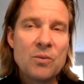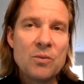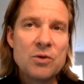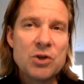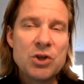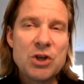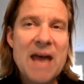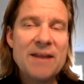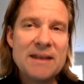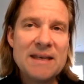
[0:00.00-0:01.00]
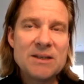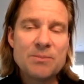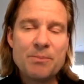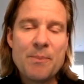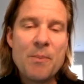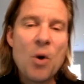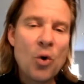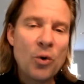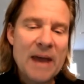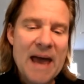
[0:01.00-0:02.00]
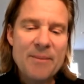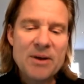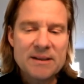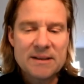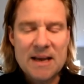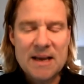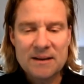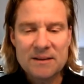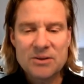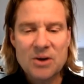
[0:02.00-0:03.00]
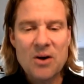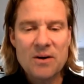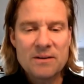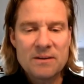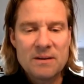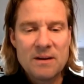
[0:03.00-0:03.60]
shed these old habits and to start